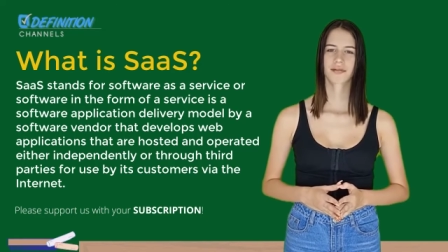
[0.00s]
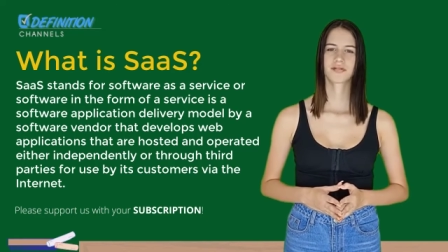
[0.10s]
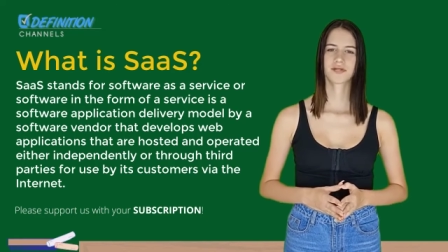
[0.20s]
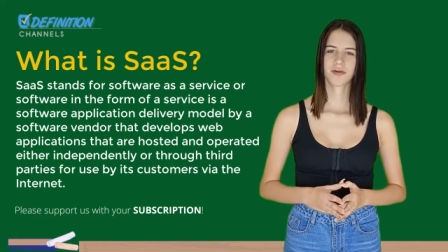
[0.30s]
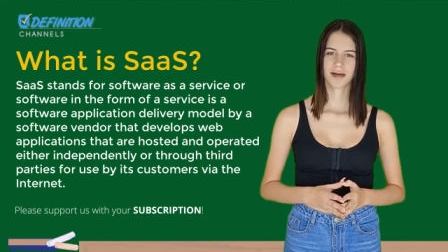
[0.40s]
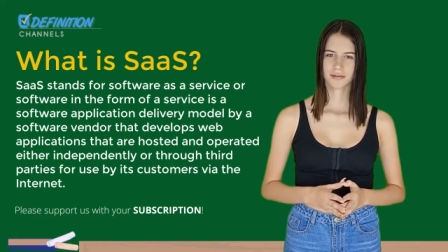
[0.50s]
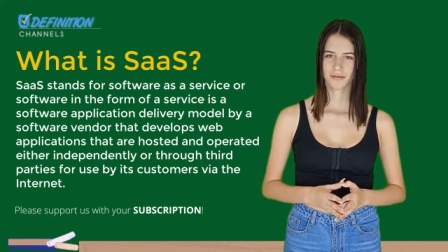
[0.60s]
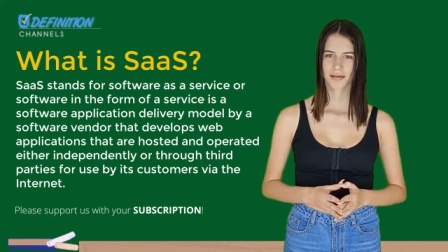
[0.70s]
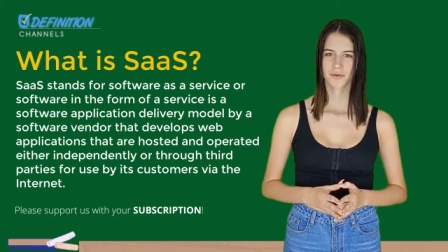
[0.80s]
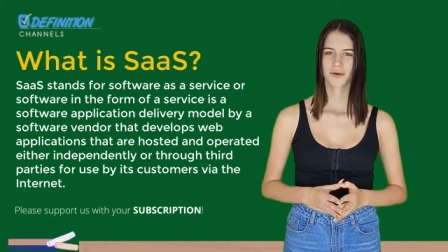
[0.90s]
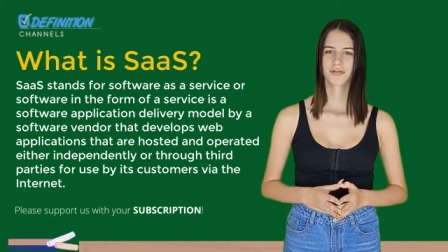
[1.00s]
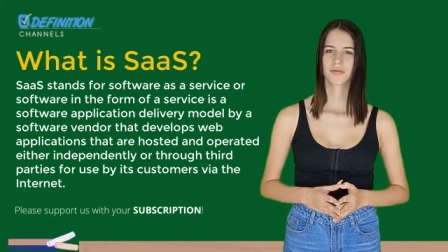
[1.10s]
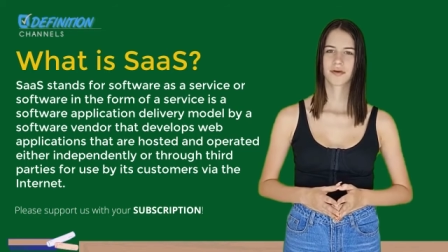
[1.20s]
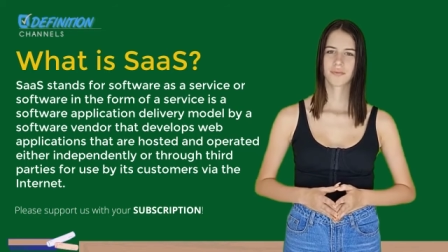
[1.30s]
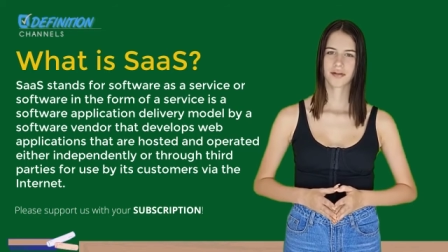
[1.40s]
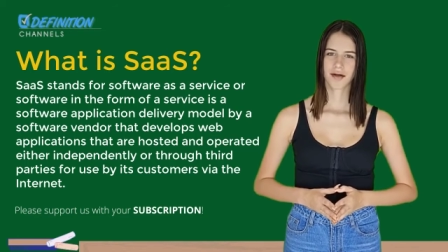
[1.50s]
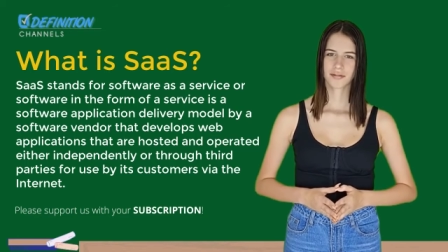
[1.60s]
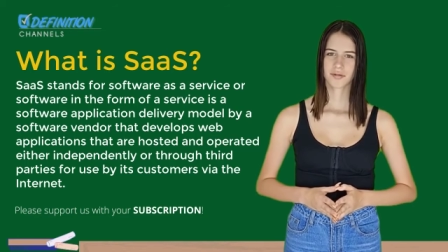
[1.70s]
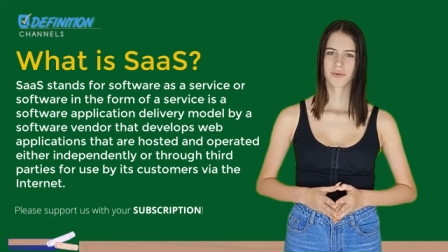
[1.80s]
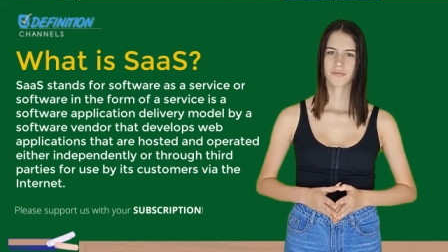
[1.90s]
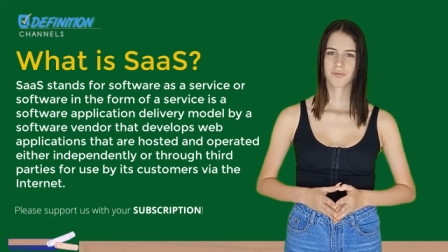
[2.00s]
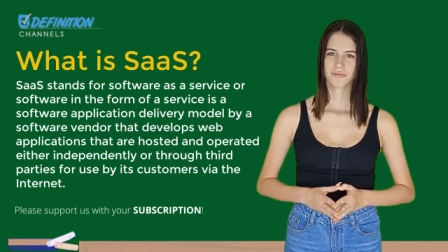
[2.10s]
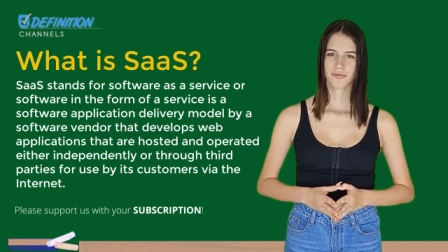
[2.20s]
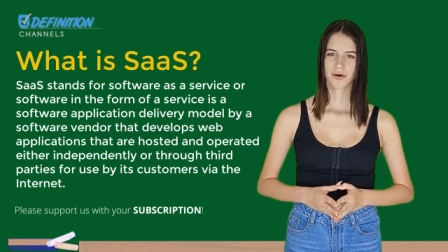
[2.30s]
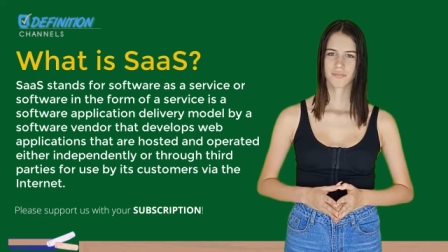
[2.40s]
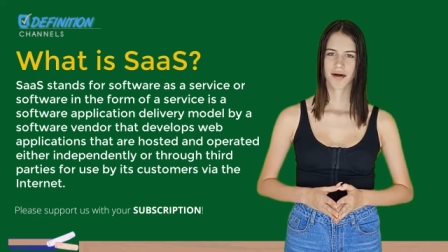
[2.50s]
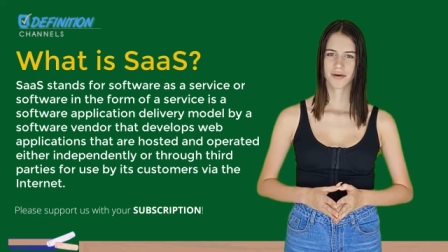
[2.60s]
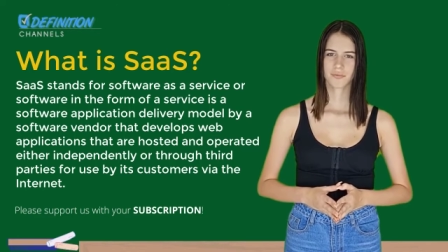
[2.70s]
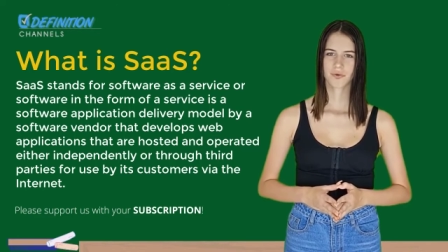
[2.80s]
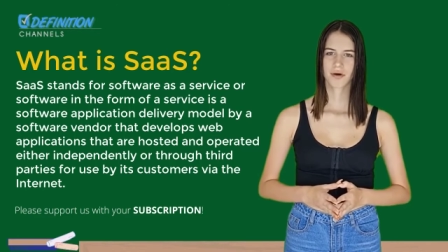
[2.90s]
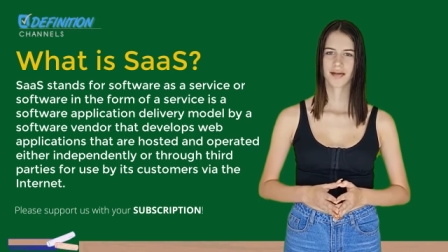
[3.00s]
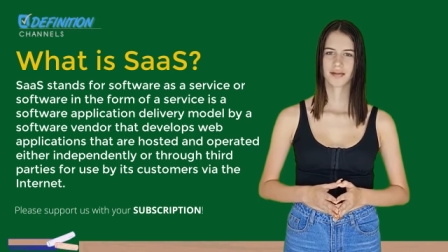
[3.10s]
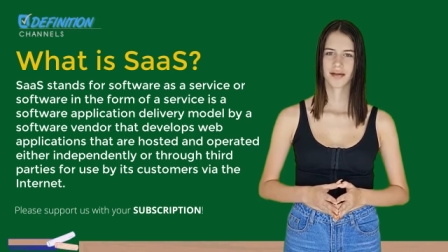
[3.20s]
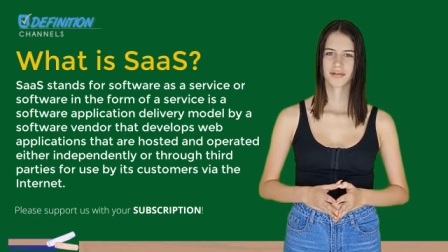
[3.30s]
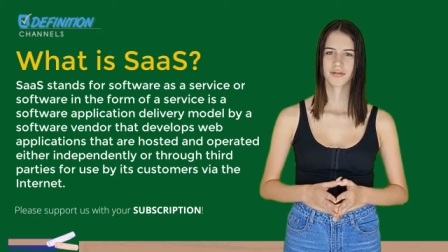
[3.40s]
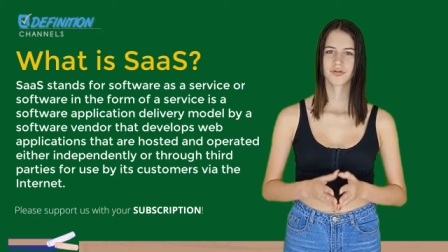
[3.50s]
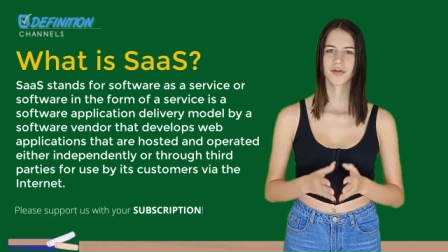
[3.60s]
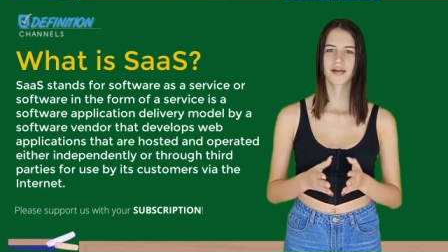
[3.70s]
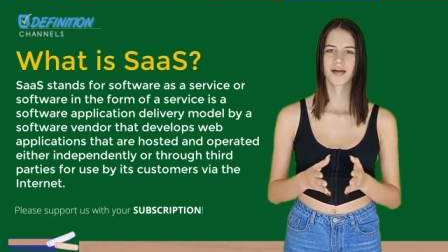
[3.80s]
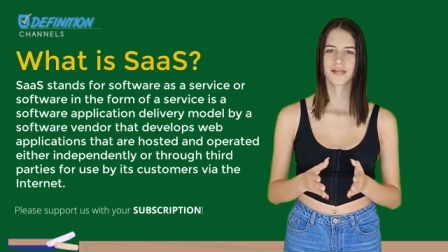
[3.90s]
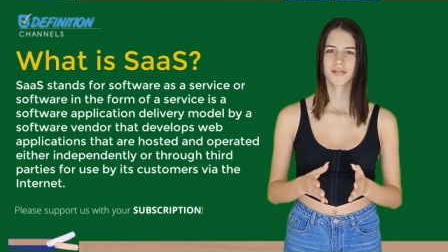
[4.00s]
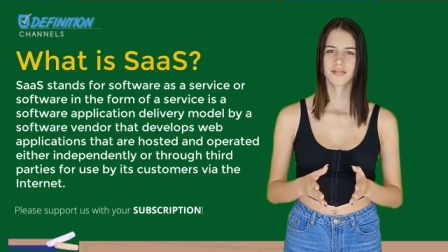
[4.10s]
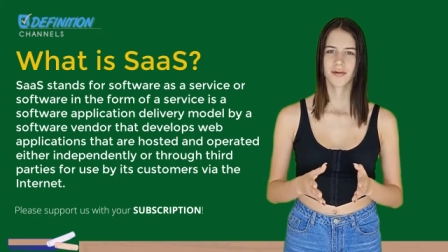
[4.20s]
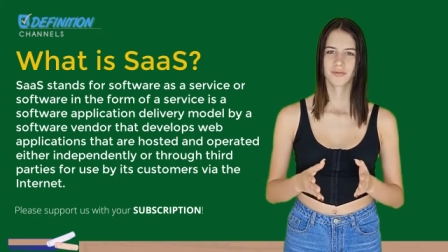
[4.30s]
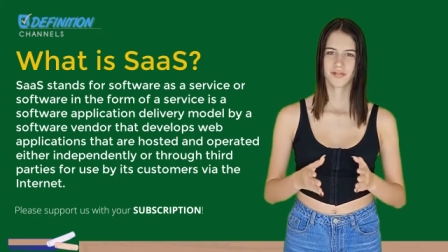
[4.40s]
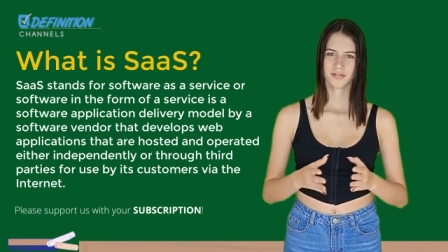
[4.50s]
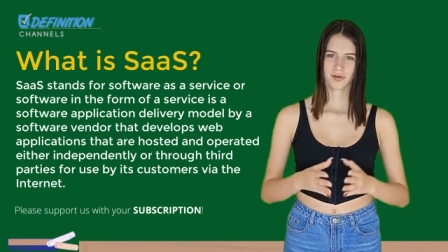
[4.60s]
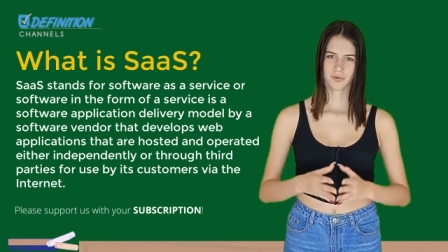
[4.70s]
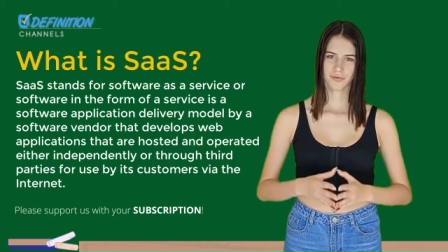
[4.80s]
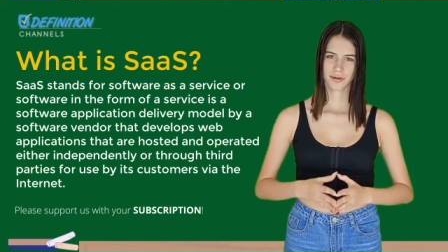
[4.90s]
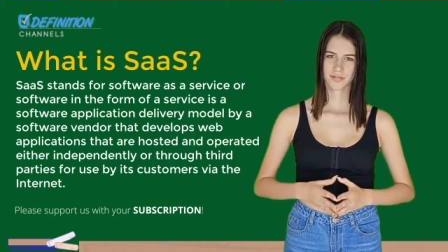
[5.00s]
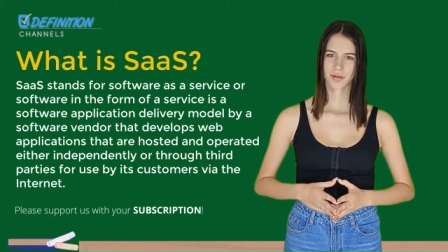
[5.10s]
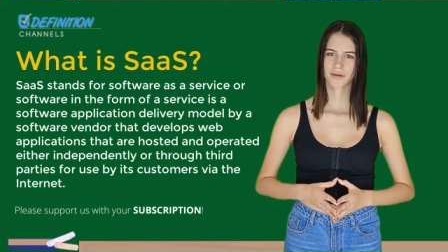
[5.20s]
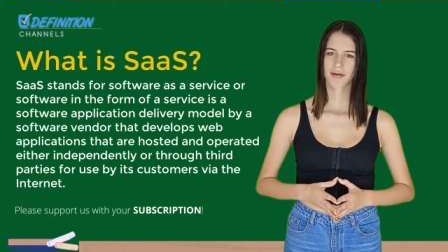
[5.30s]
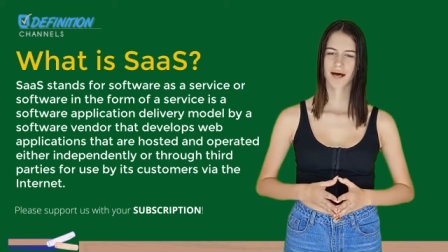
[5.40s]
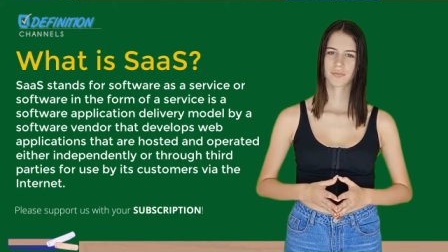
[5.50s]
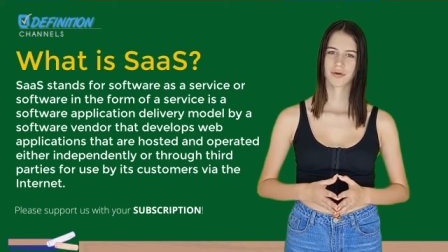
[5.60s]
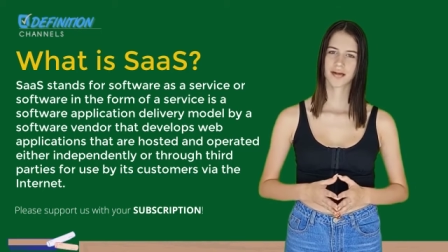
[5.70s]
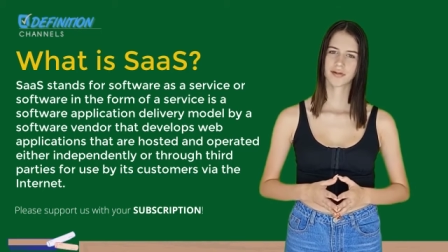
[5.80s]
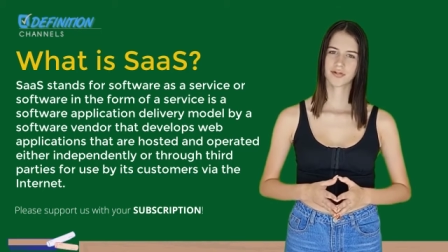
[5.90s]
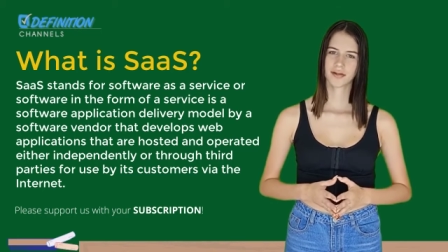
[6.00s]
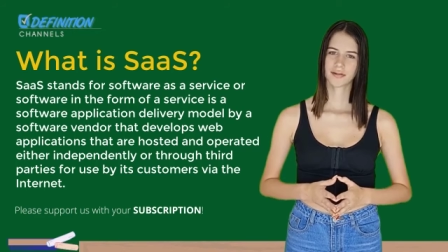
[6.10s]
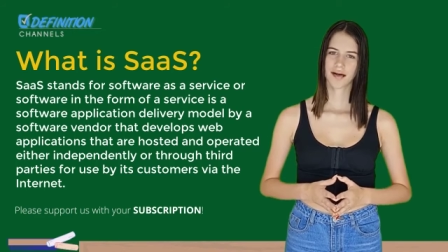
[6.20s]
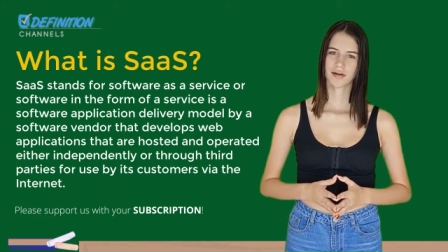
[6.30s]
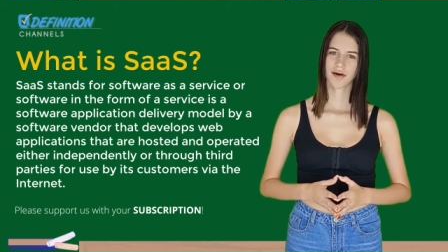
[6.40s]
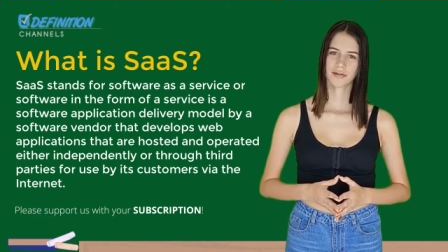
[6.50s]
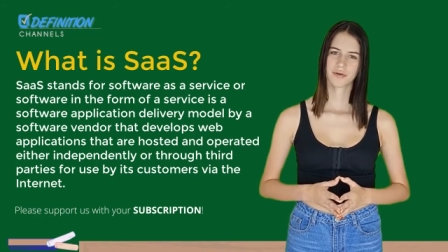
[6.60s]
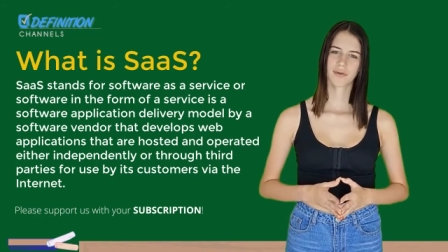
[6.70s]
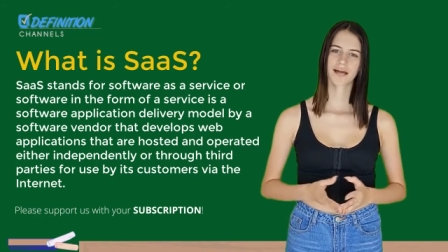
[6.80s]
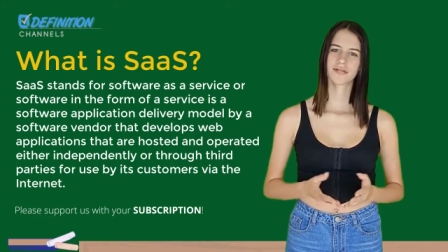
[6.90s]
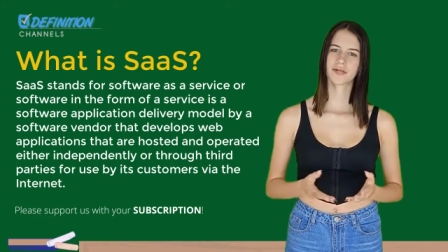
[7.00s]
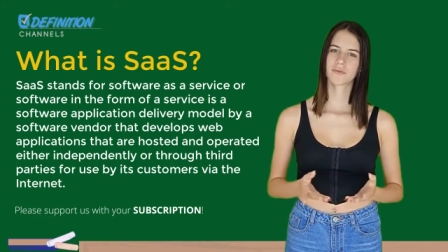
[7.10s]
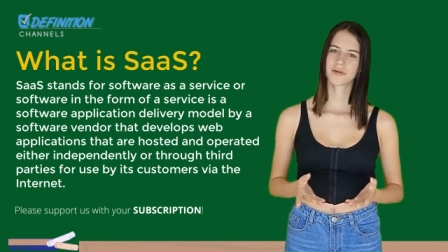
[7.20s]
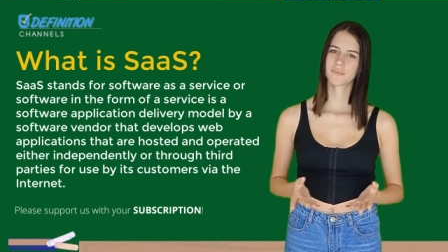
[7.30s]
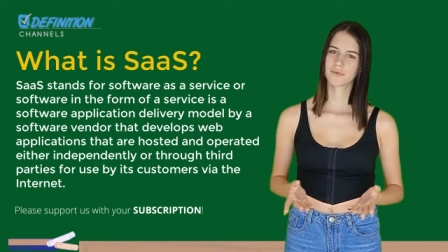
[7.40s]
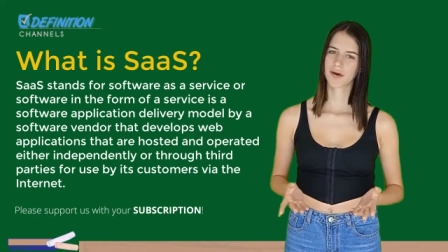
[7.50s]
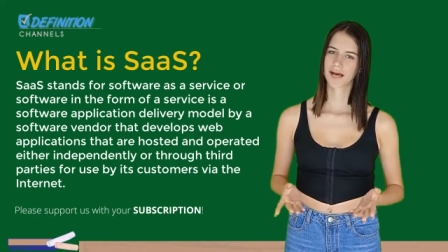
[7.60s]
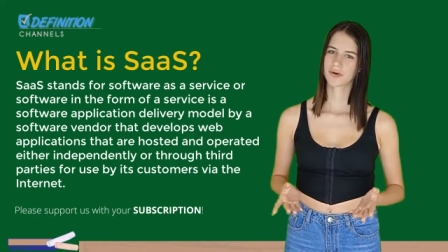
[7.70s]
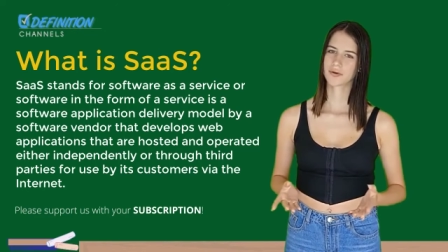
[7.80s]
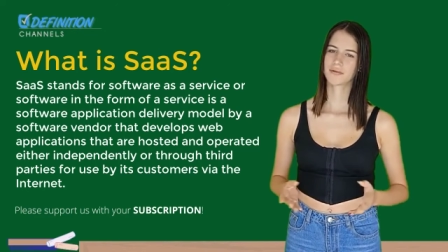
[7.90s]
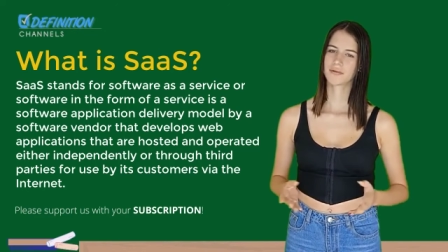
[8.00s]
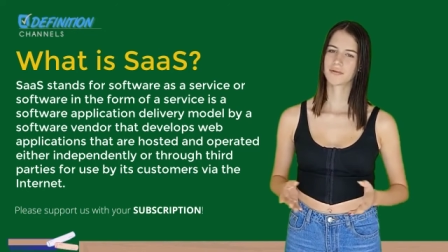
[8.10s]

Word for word: This term has recently begun to be preferred by the related industry as a substitute for the term application and on-demand service provider.